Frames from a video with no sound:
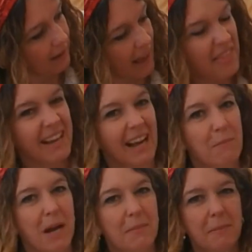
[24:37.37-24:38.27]
I think that
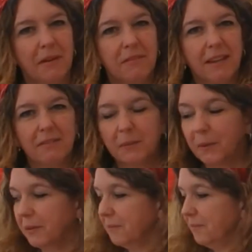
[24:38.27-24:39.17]
might be my favourite
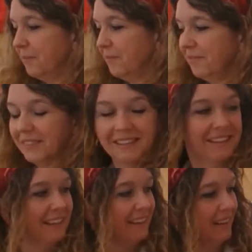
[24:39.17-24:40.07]
one.
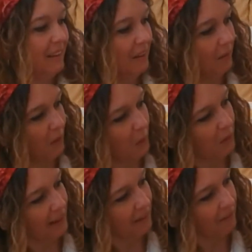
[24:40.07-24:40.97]

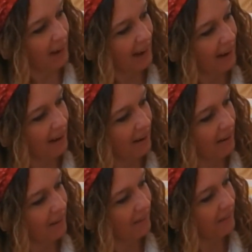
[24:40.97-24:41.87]
Rolling
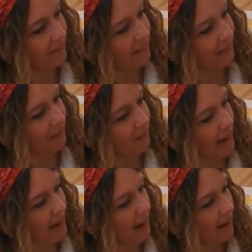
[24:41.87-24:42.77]
round and
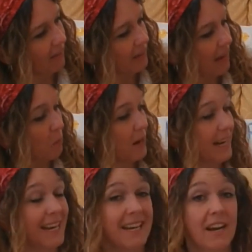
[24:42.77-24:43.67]
round. And we
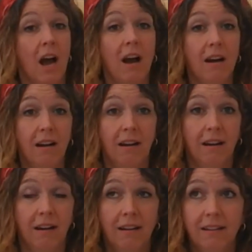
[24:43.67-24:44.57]
need an
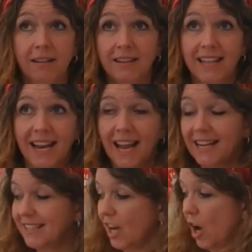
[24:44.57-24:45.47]
R, the
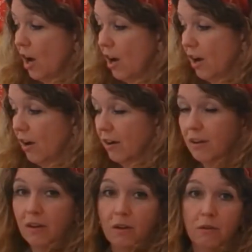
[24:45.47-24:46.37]
letter R,
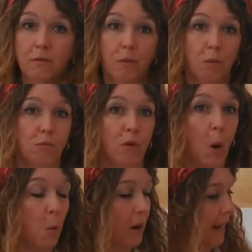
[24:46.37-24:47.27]
for
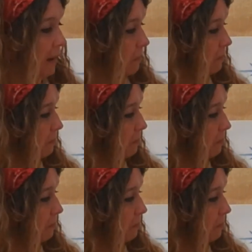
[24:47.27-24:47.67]
rolling.